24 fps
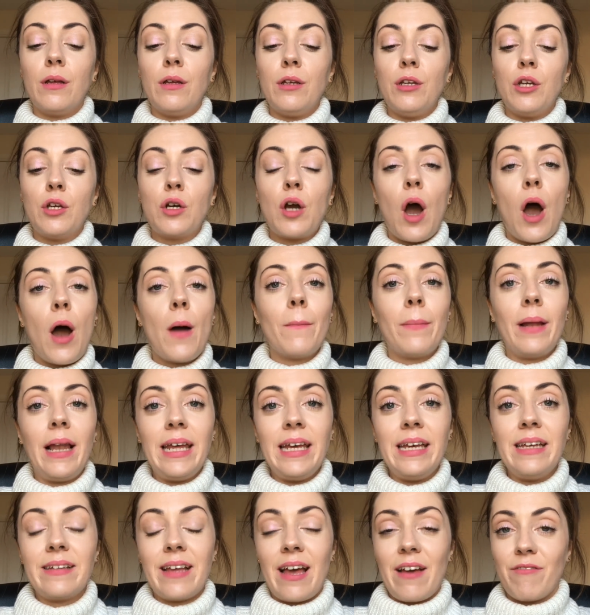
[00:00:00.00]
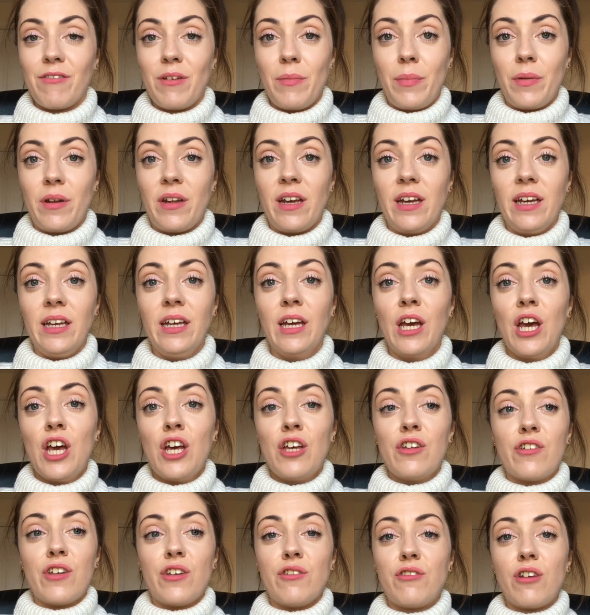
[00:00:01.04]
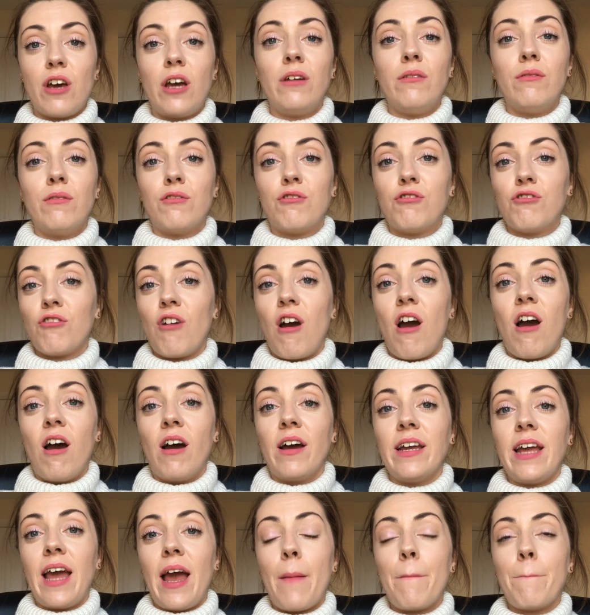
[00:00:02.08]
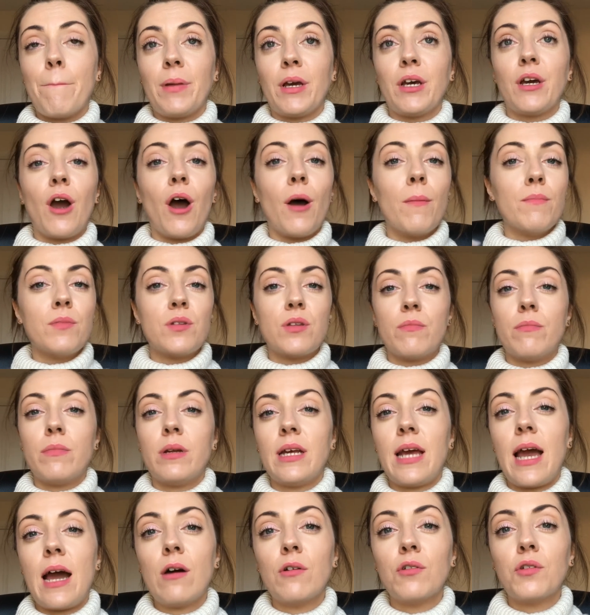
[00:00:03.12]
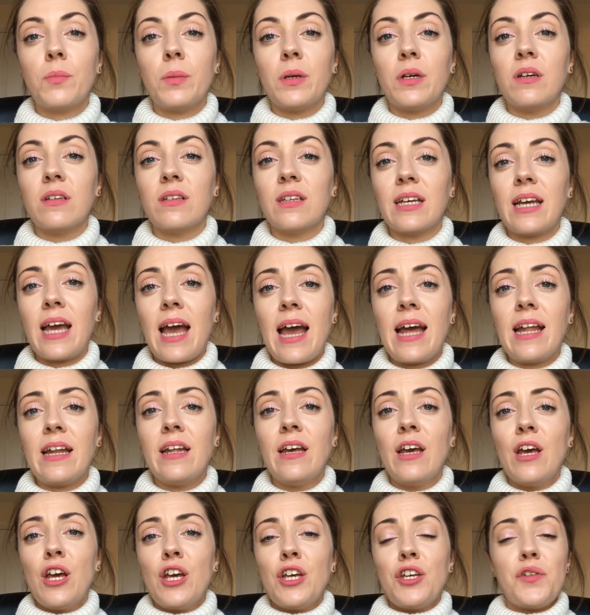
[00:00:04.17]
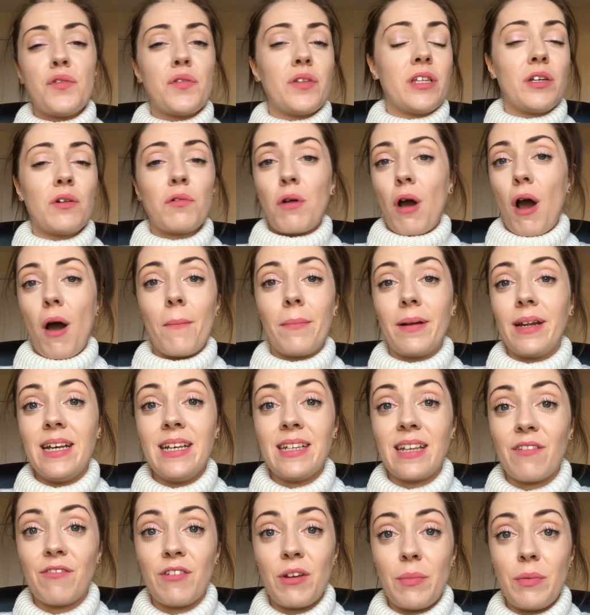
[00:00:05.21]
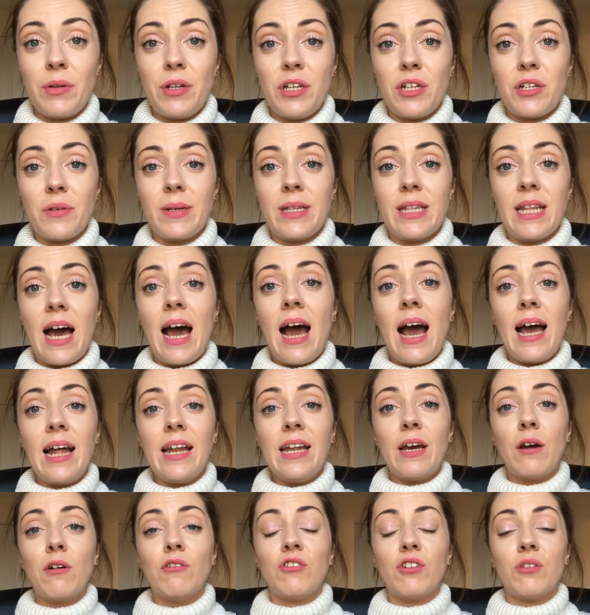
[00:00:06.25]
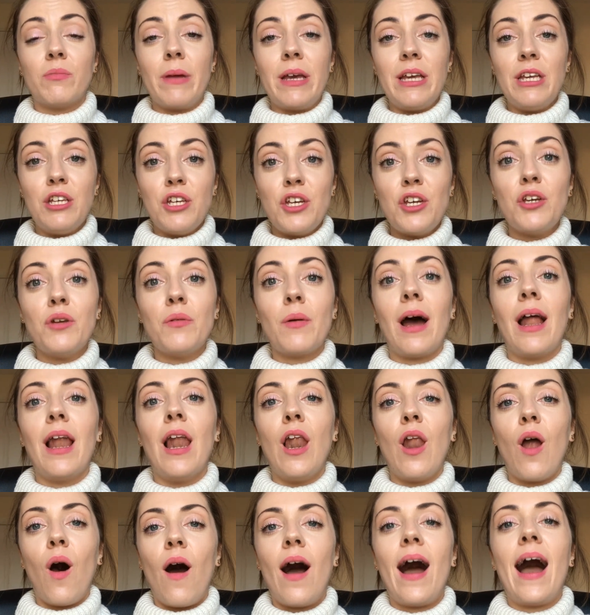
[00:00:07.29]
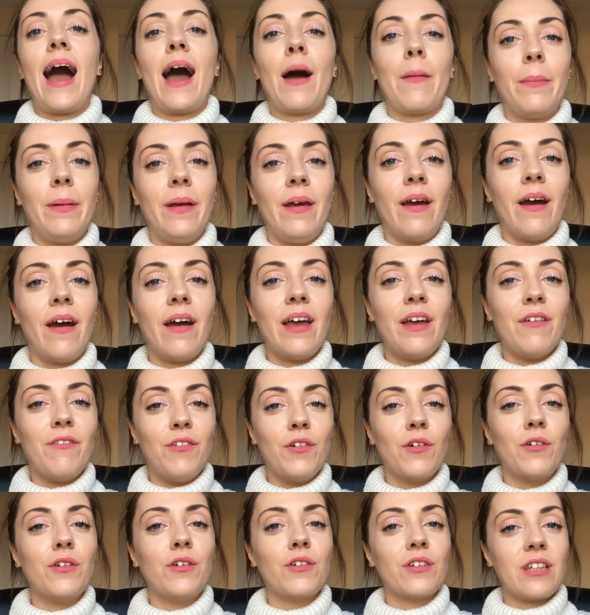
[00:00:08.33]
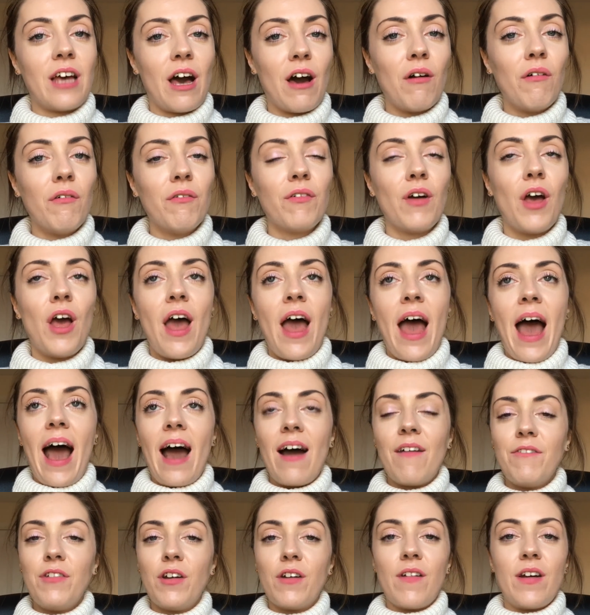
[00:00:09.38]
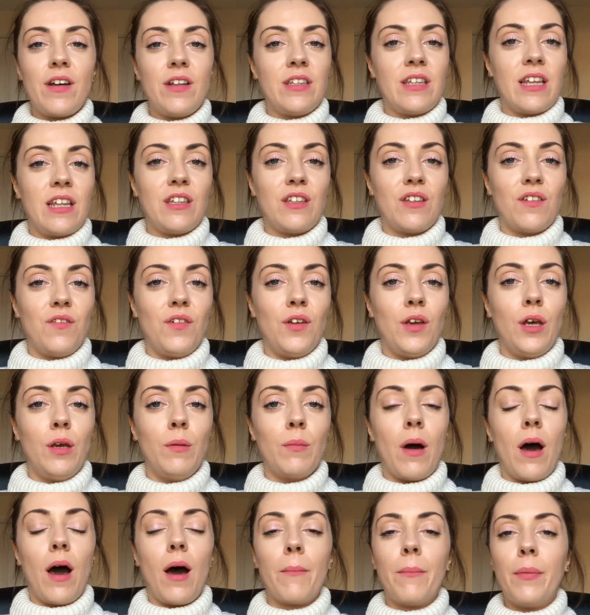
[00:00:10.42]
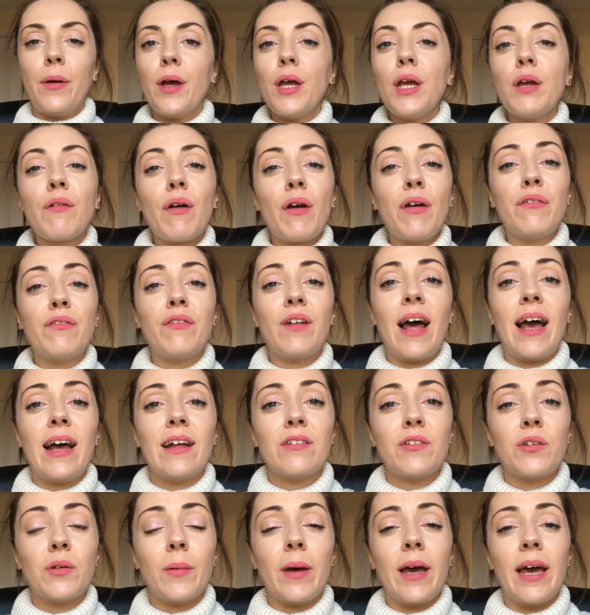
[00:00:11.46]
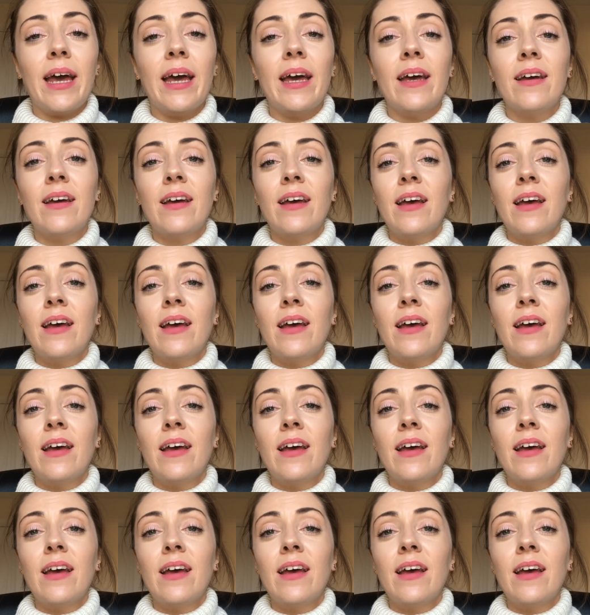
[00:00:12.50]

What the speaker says: you can't please everybody, so don't try and become somebody else, because again, you still can't please everybody doing that, and it'll just make you a lot happier if you're yourself. Have your own sense of humour, put your own flair to it,